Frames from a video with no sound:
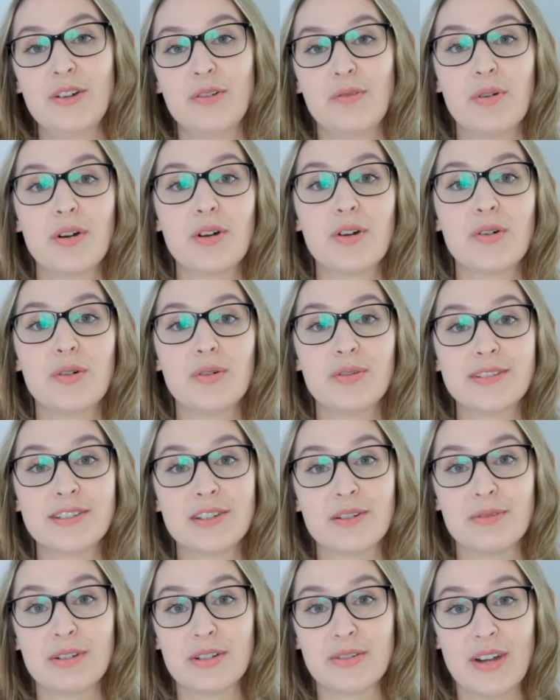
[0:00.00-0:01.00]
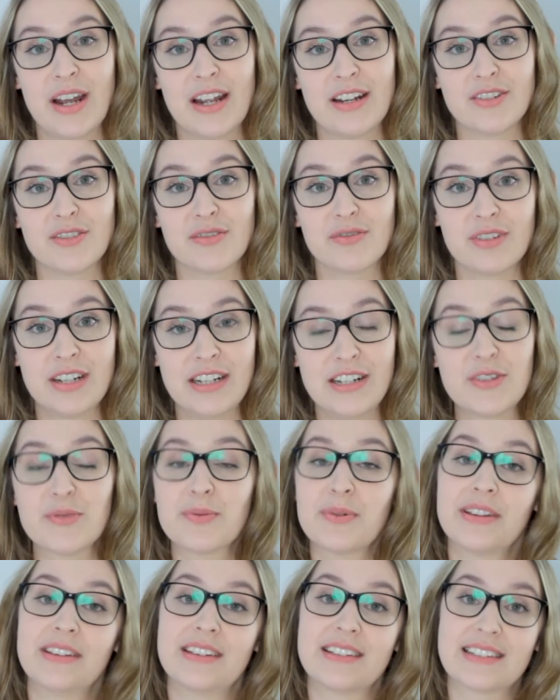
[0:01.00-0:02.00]
What goals are we trying to
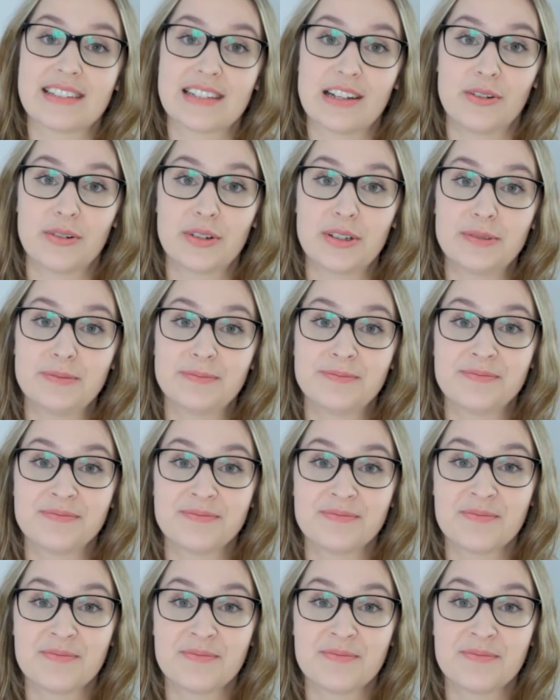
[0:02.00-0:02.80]
reach with this logo?